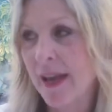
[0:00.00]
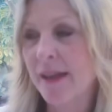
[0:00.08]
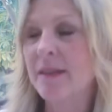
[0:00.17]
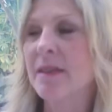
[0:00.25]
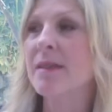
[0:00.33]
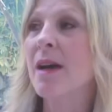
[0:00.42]
And
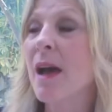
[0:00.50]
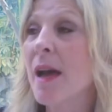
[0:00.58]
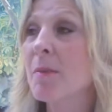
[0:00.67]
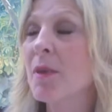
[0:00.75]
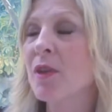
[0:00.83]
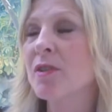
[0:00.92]
at the
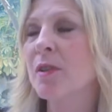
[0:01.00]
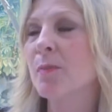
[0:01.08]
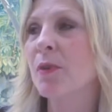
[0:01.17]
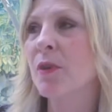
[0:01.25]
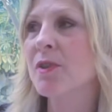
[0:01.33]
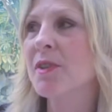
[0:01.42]
time, because of the
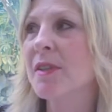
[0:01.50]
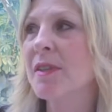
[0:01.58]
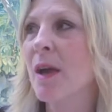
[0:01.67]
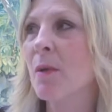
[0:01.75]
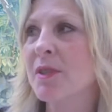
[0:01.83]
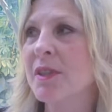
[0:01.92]
process,
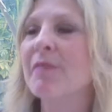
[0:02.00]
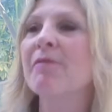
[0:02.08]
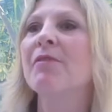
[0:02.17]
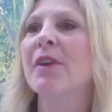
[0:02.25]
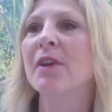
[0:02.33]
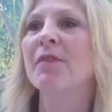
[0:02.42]
I was in a
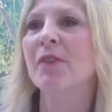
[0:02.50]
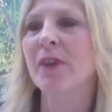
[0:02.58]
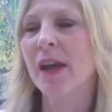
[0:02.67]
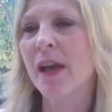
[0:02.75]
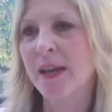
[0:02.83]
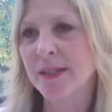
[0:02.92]
very,
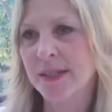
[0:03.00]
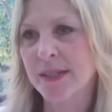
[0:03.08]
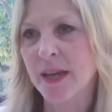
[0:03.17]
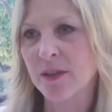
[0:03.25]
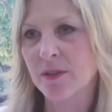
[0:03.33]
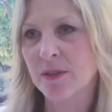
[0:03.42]
very high
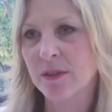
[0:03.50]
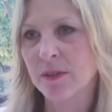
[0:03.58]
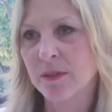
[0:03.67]
state.